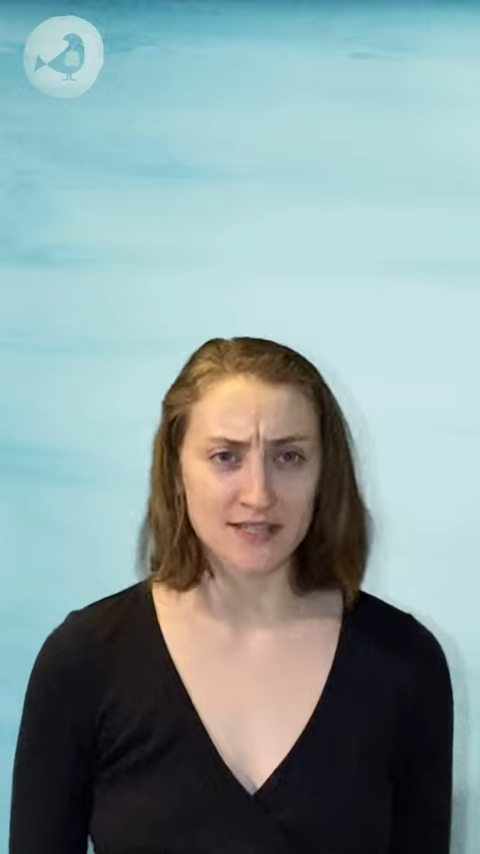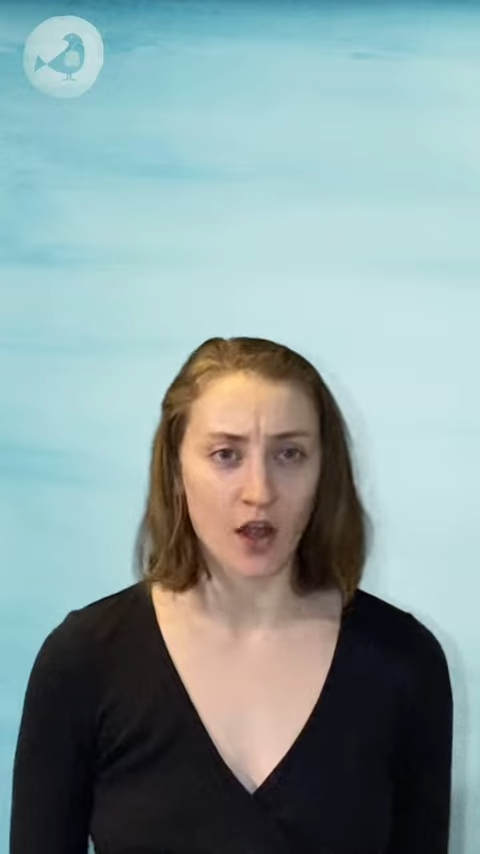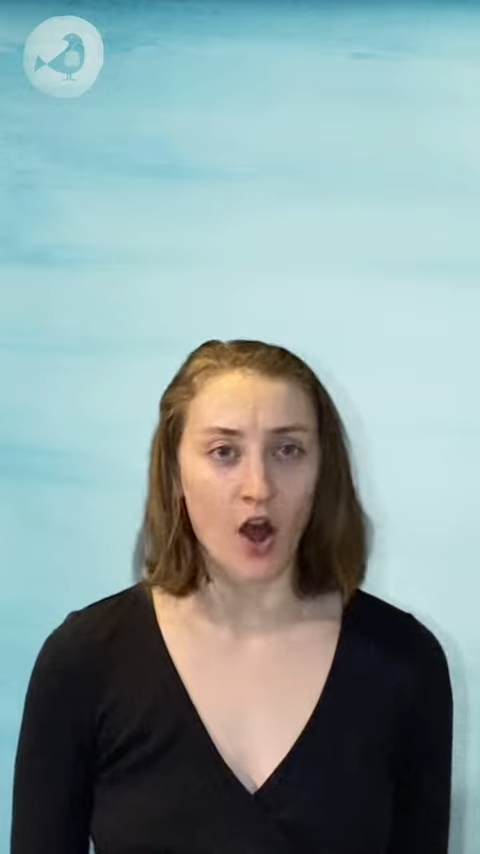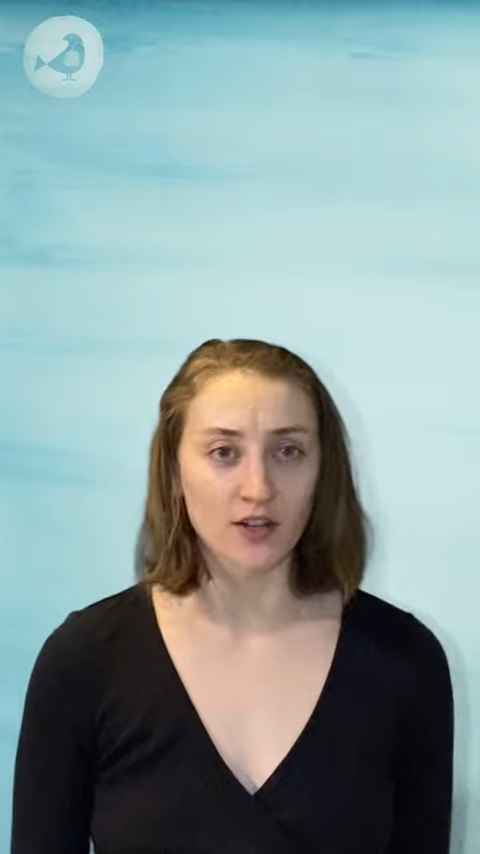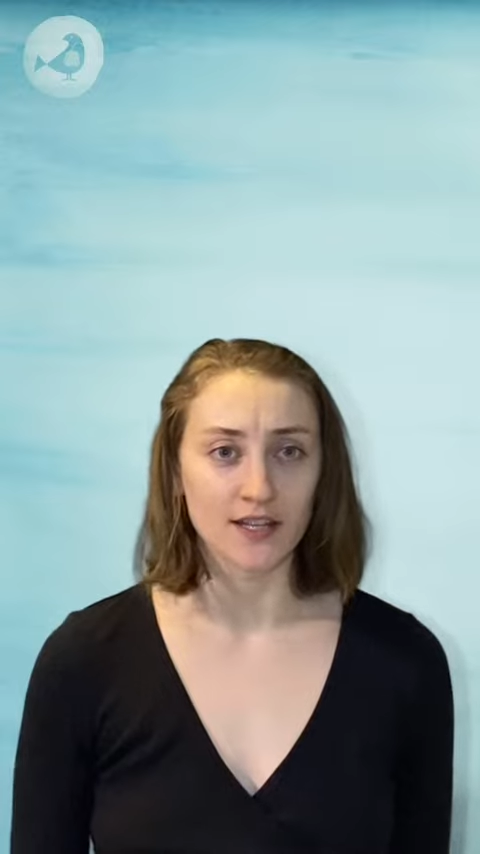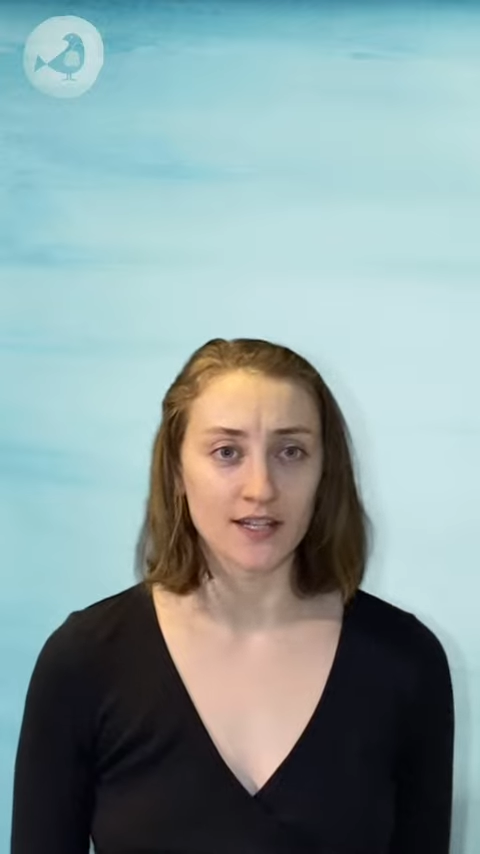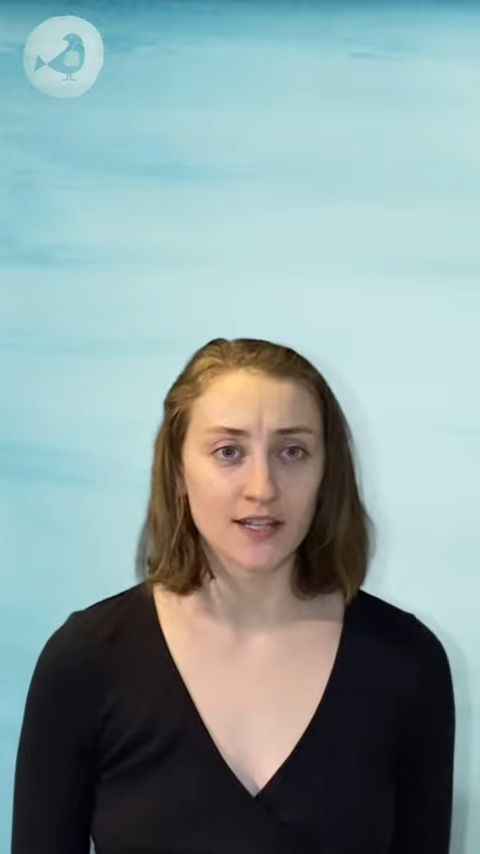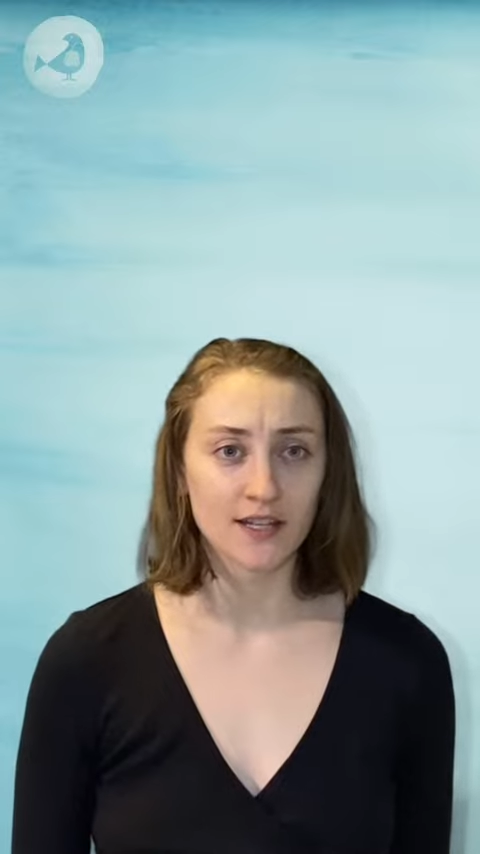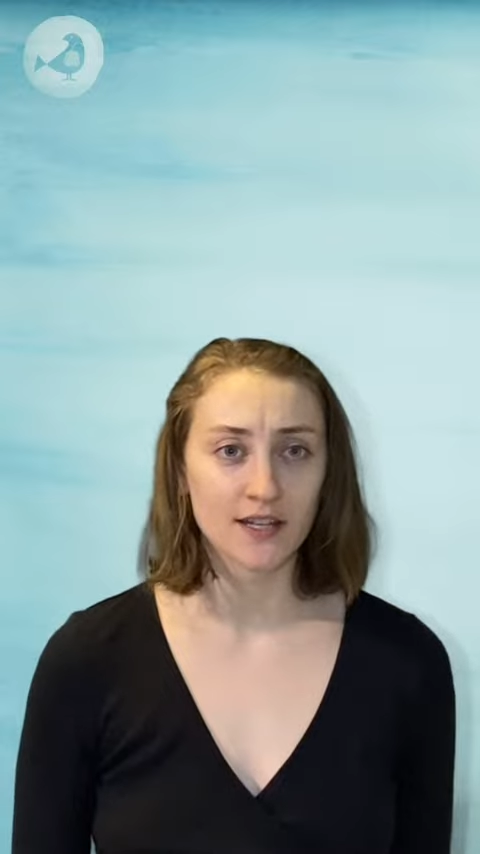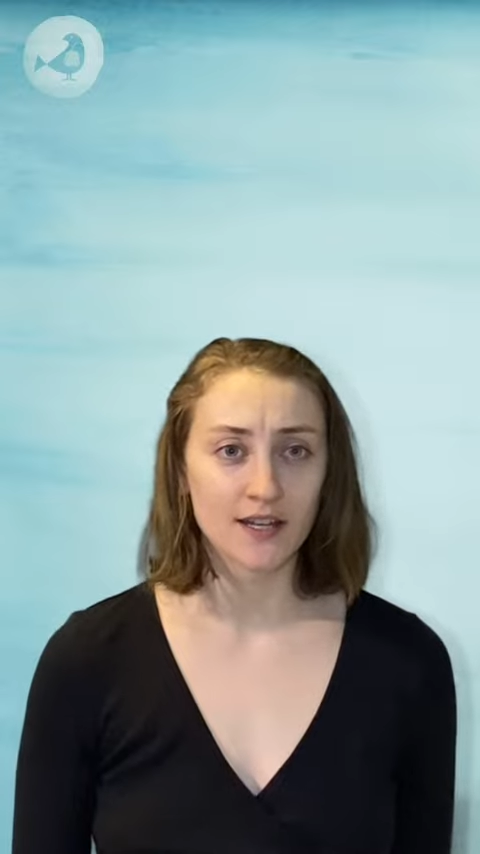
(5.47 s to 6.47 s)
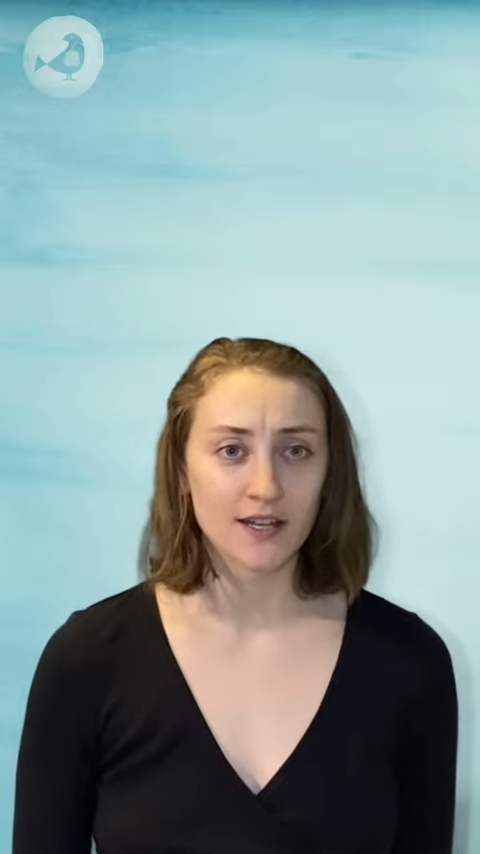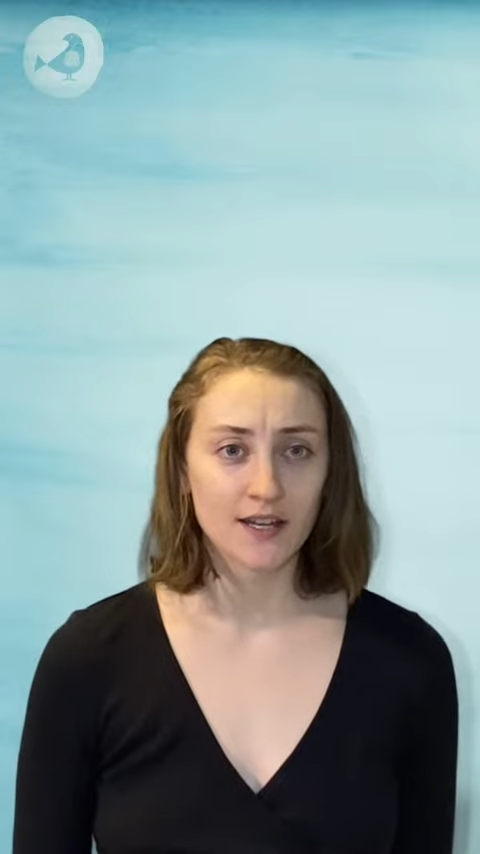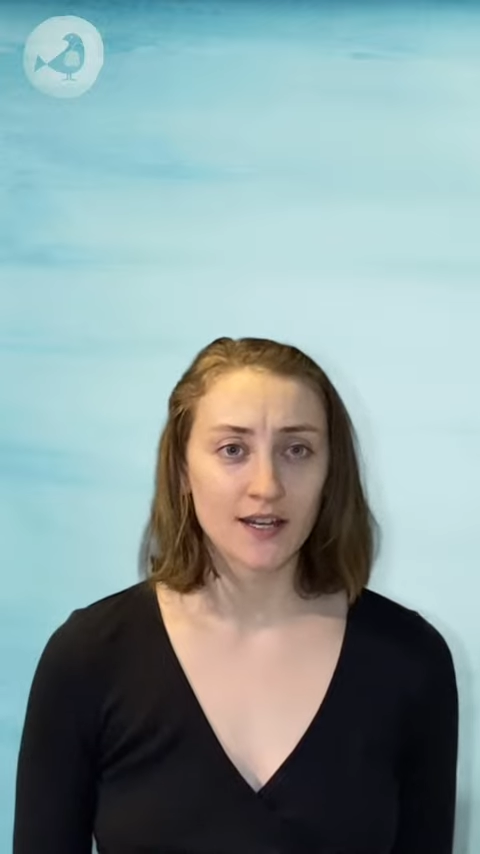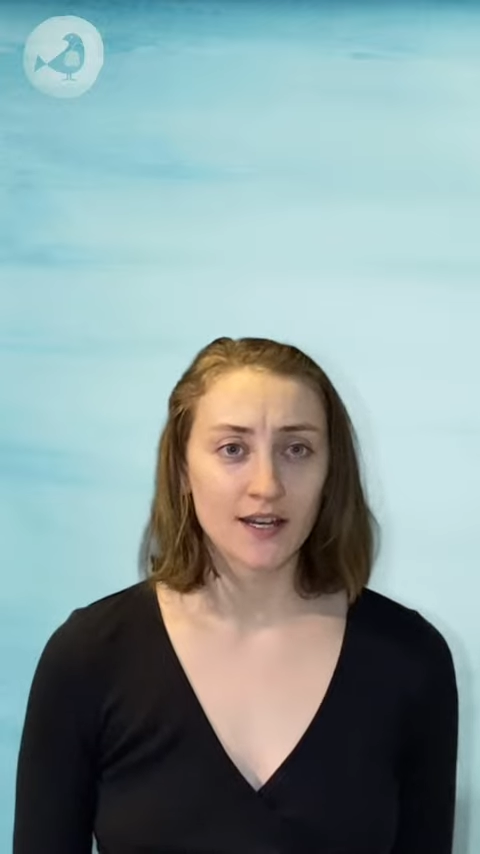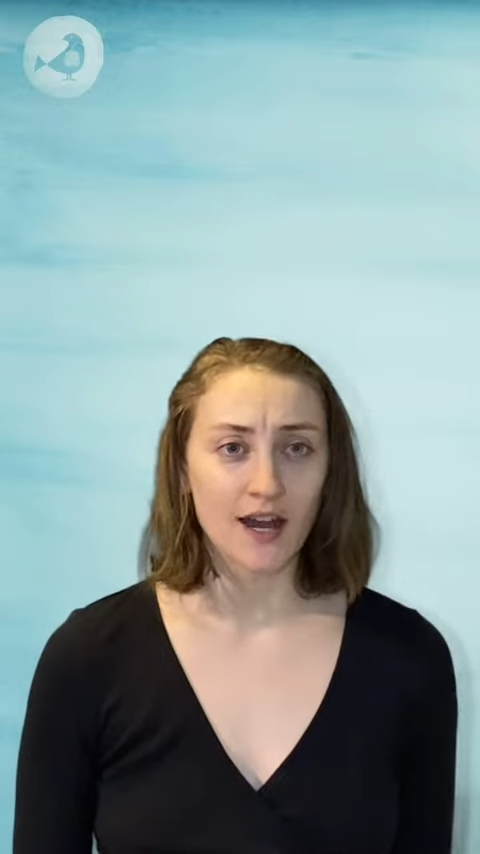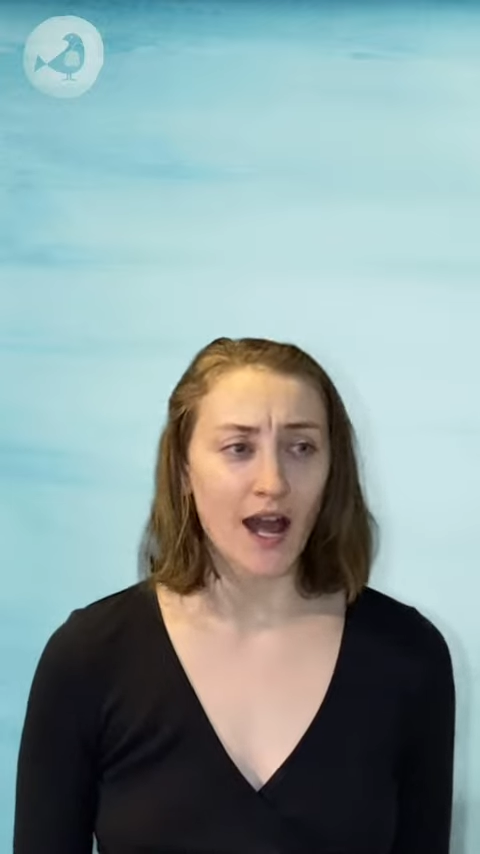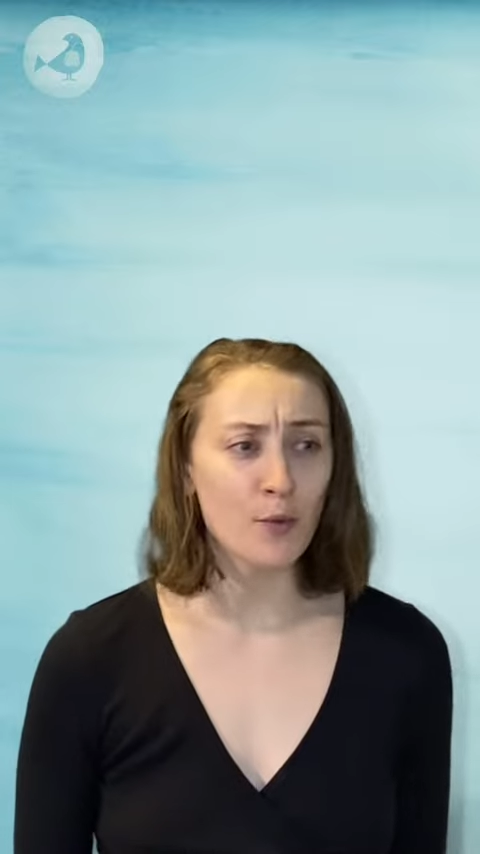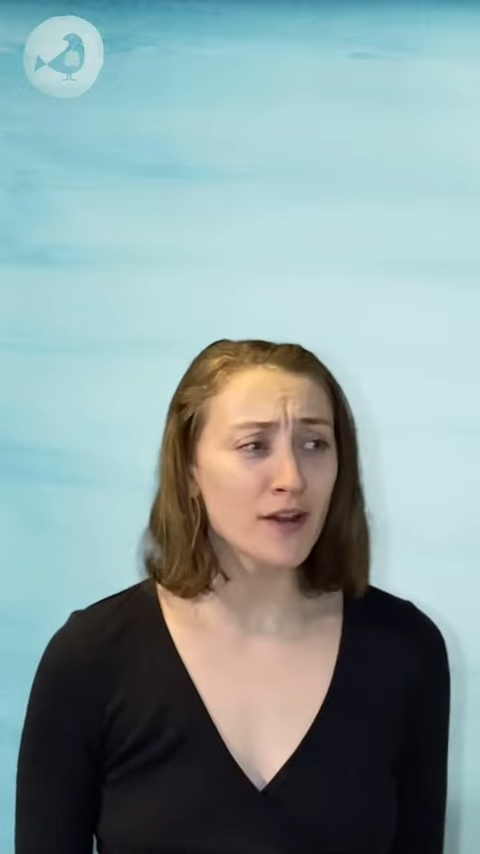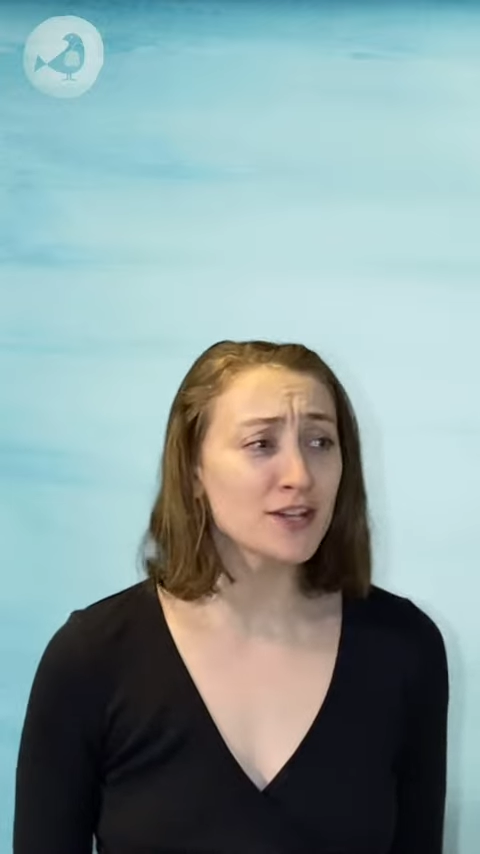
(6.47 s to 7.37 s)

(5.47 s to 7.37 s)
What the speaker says: Colin. I want